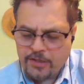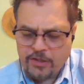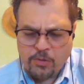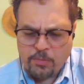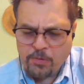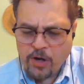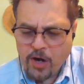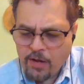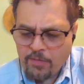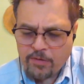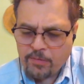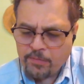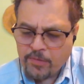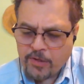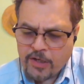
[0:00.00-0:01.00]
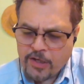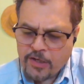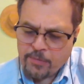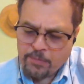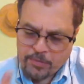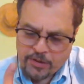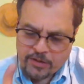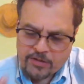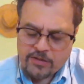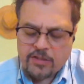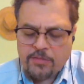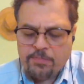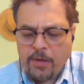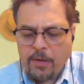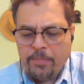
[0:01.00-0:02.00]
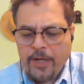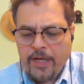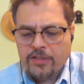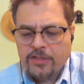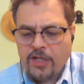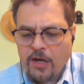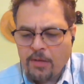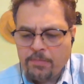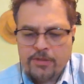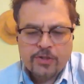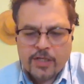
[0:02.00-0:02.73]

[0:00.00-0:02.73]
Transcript: it, no problem, but pump ain't stopping.